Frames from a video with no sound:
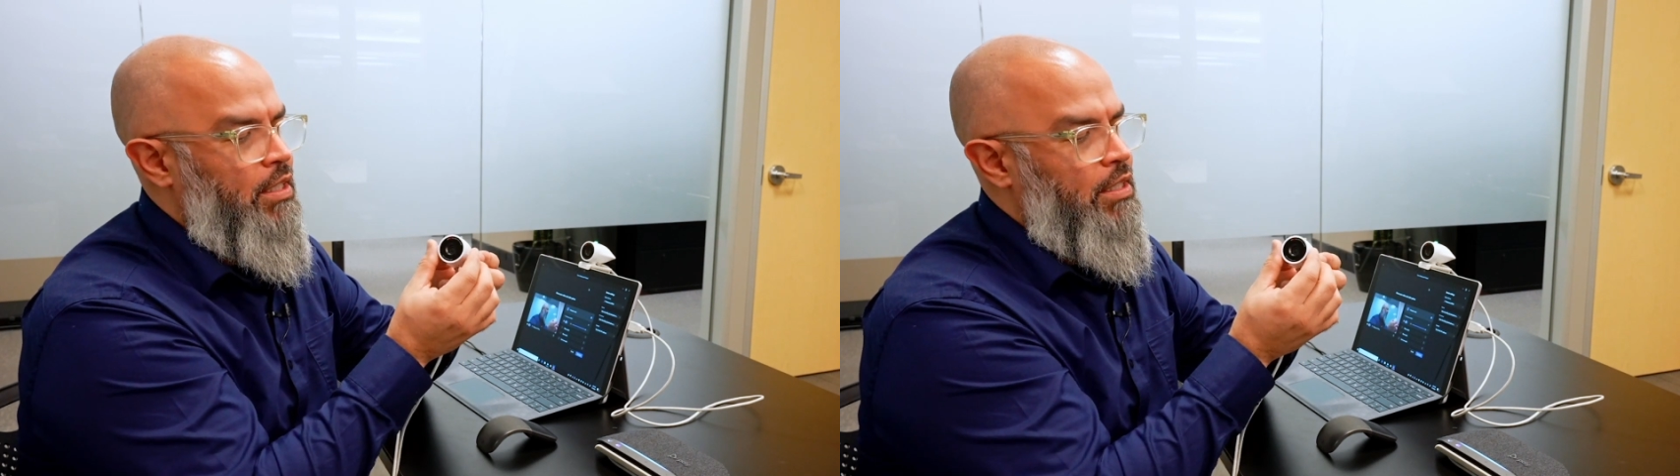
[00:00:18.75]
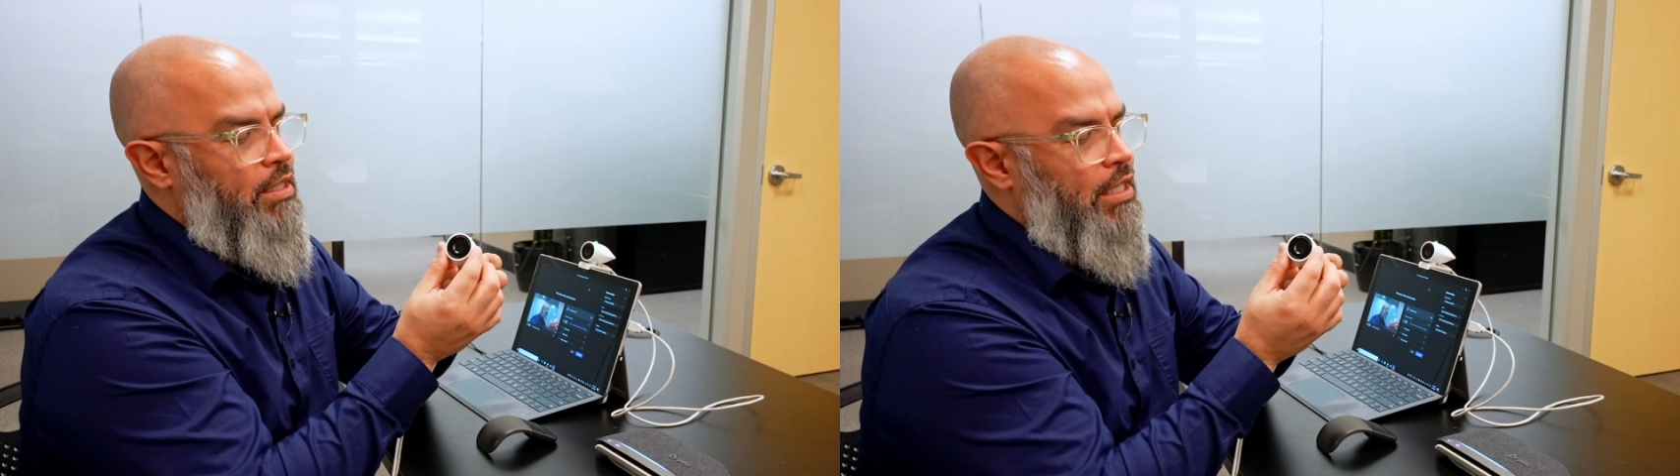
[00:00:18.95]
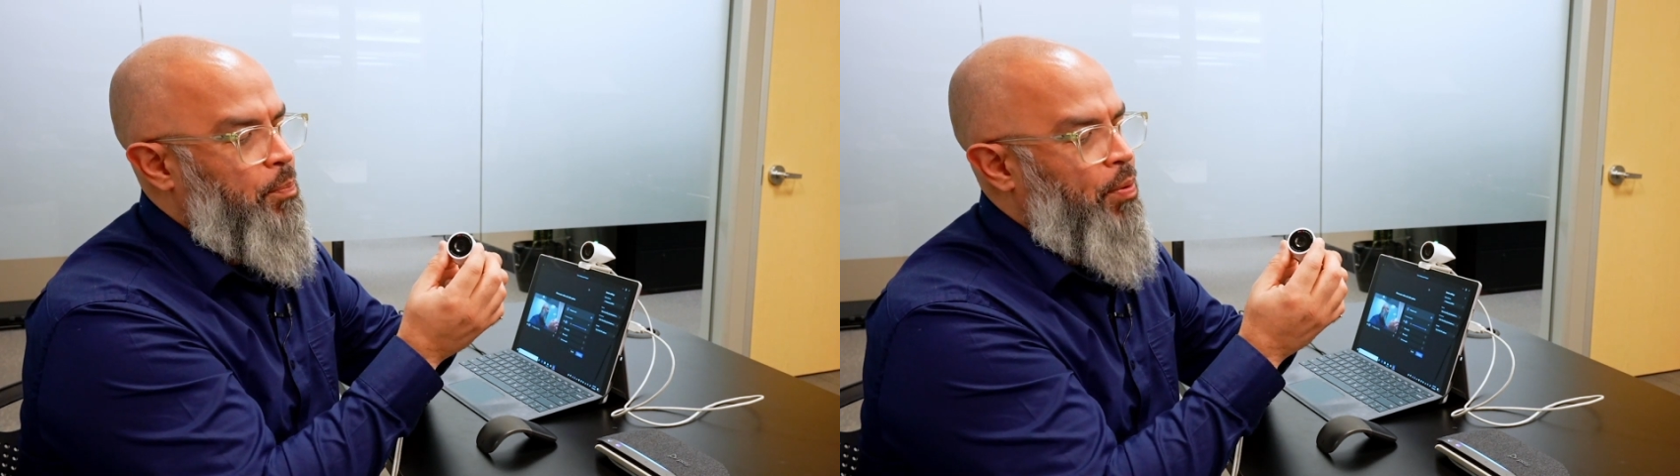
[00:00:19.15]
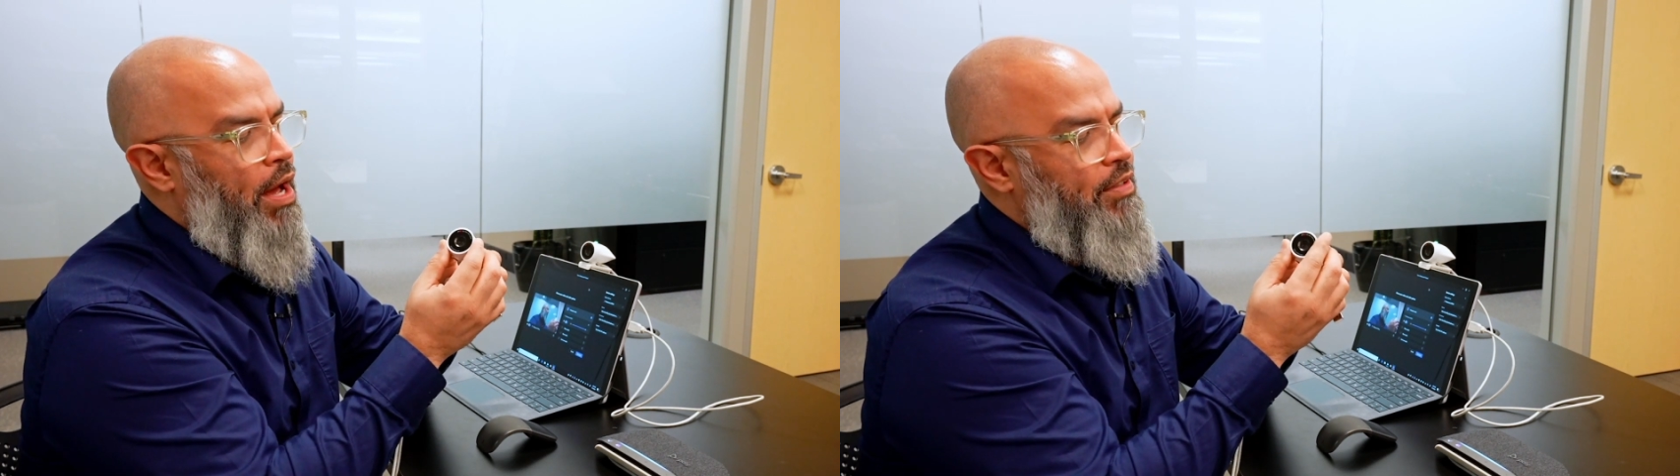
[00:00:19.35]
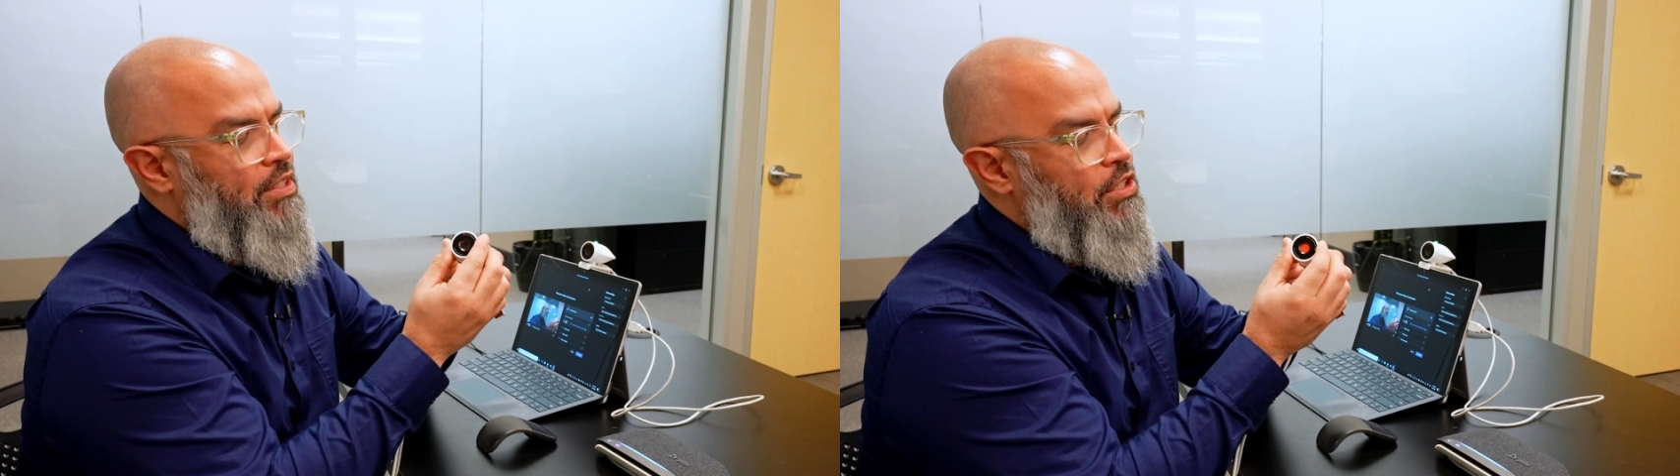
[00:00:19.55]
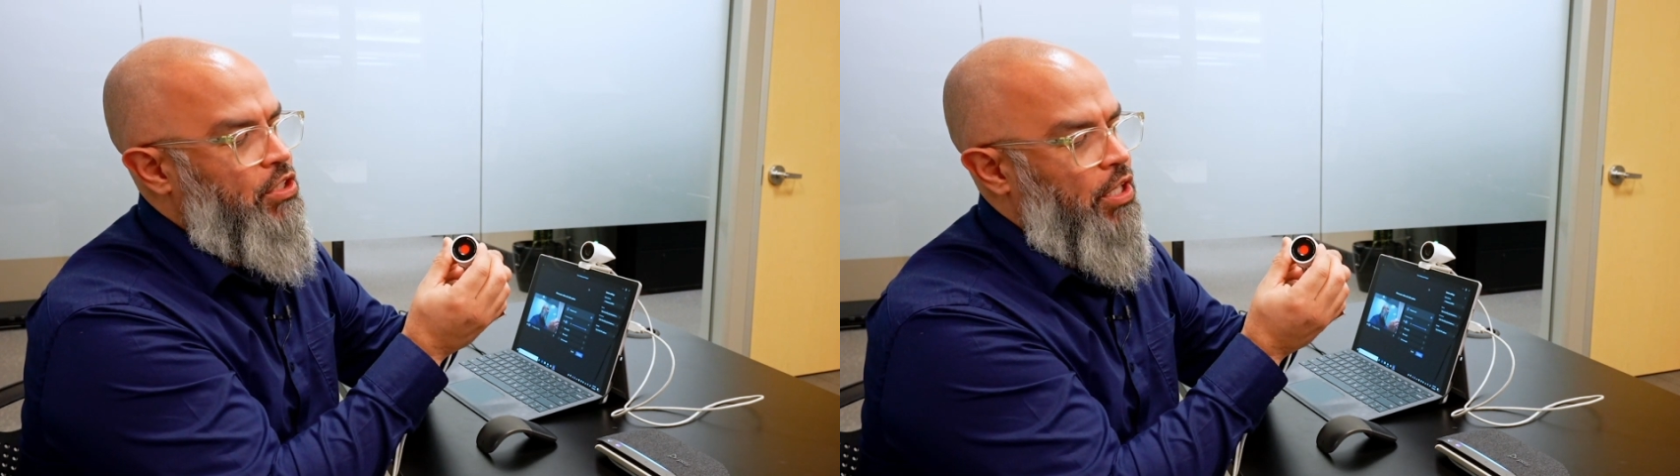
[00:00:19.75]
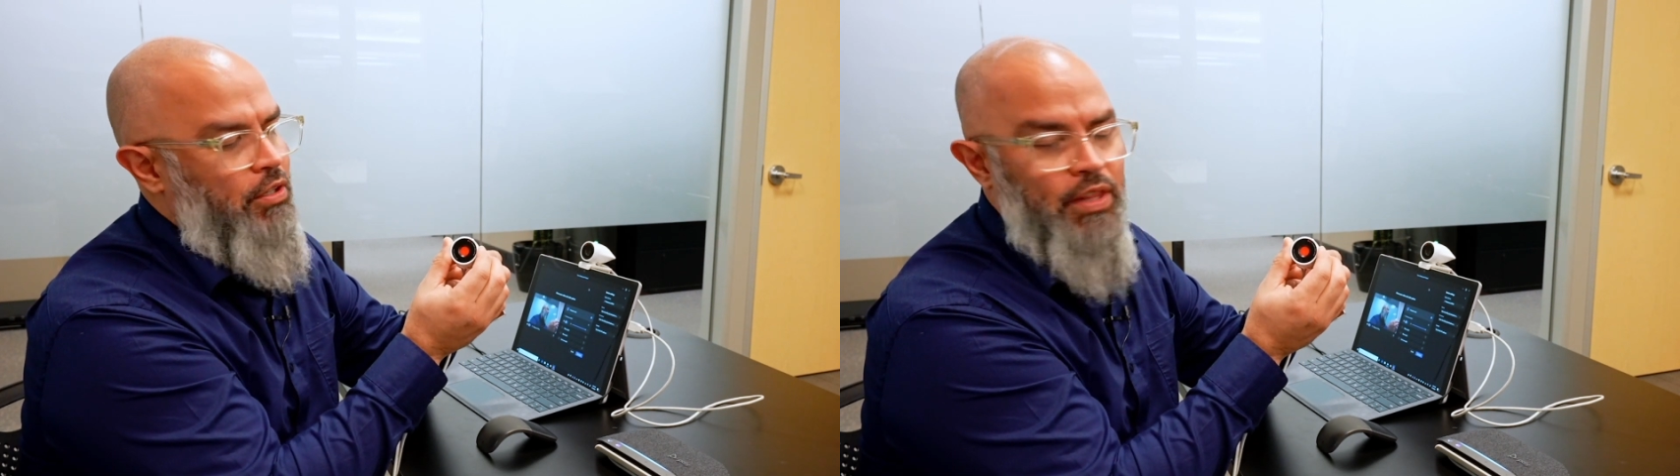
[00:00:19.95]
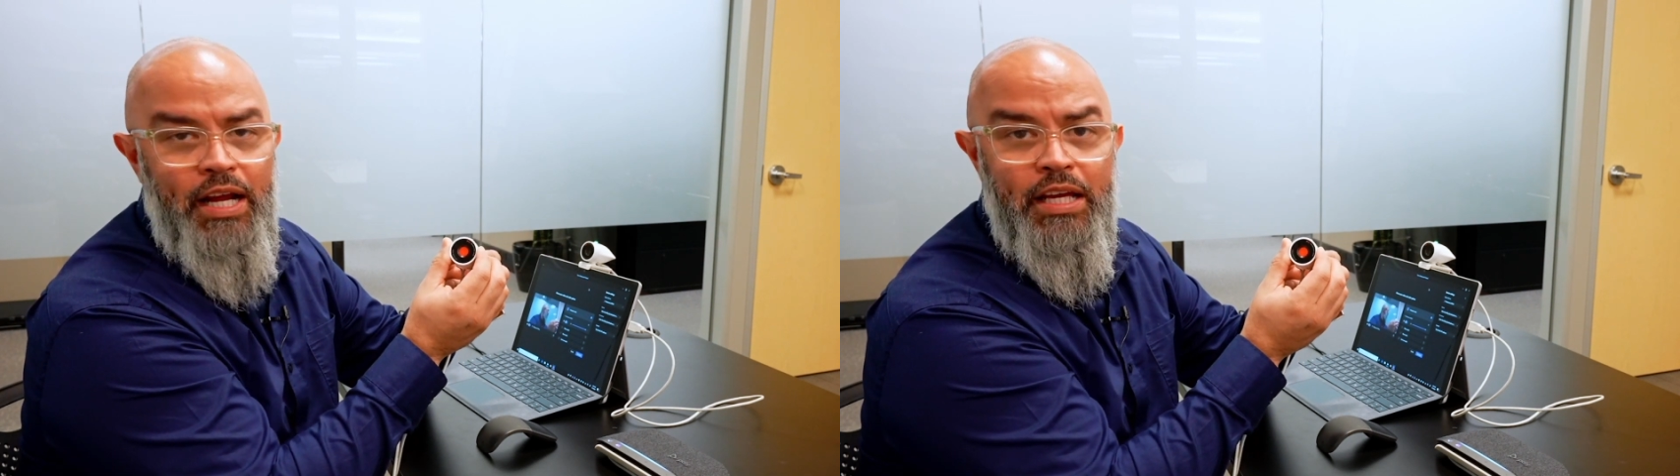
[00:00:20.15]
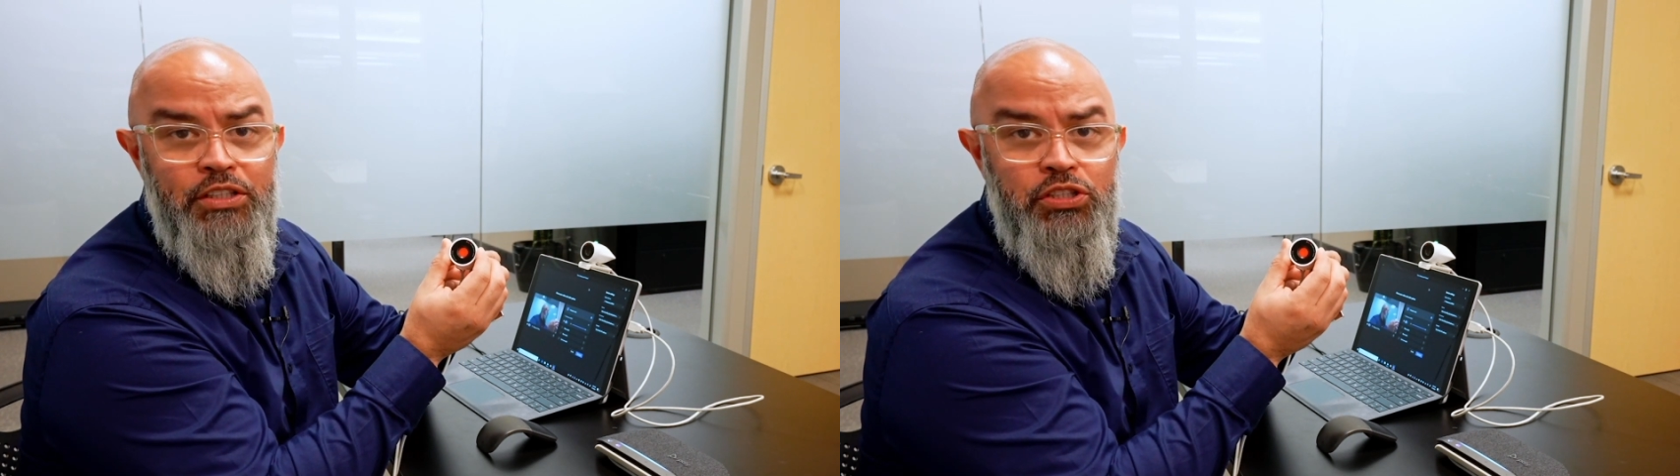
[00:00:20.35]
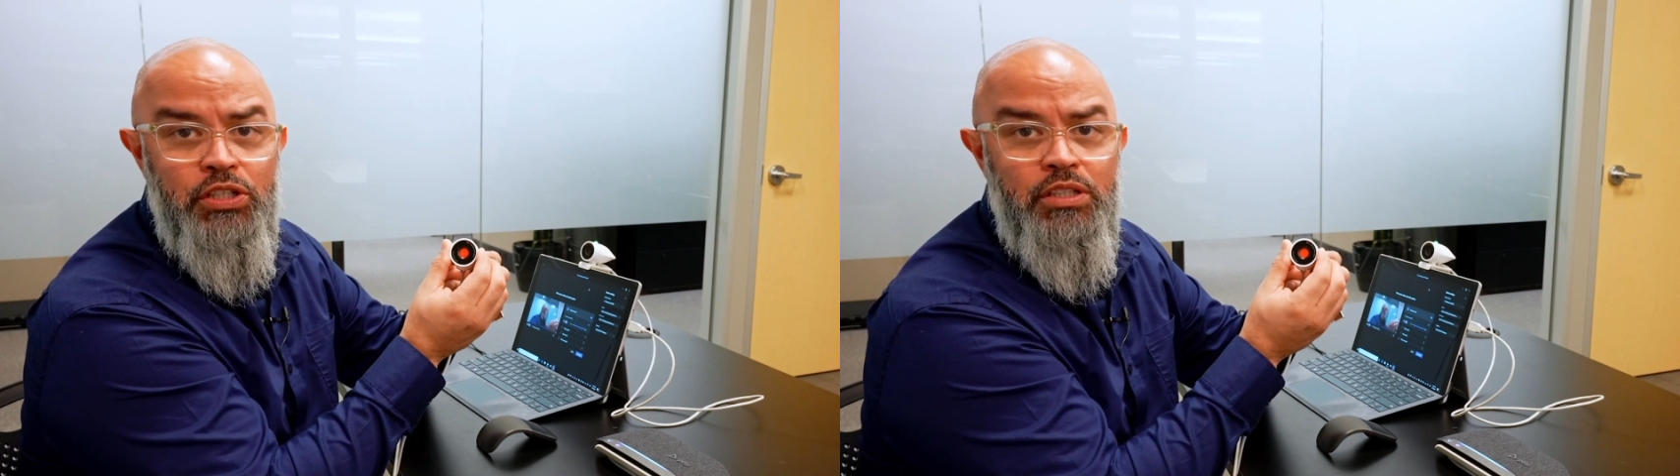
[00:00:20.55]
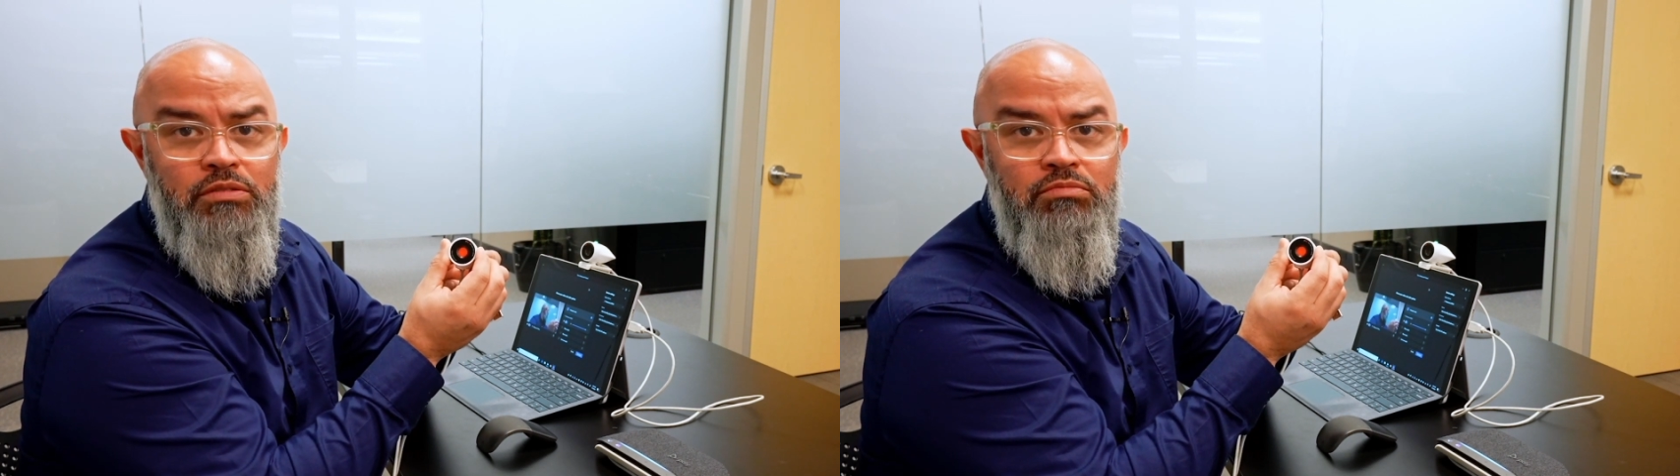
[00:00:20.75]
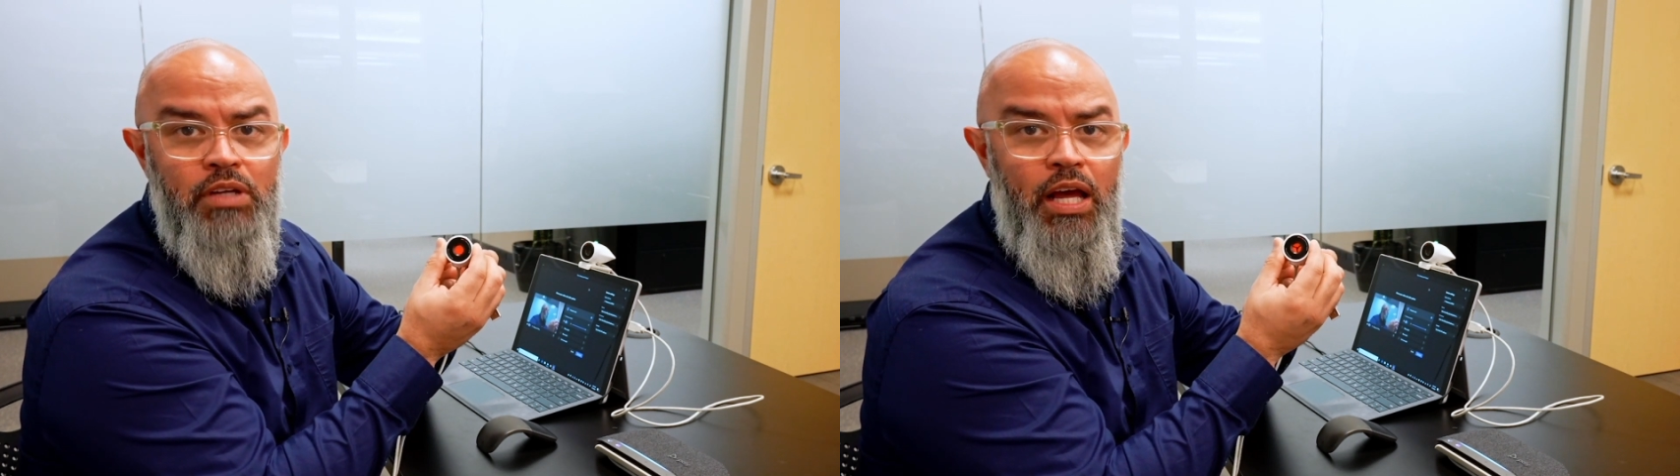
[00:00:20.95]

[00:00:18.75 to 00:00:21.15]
It's got the privacy shutter that I could turn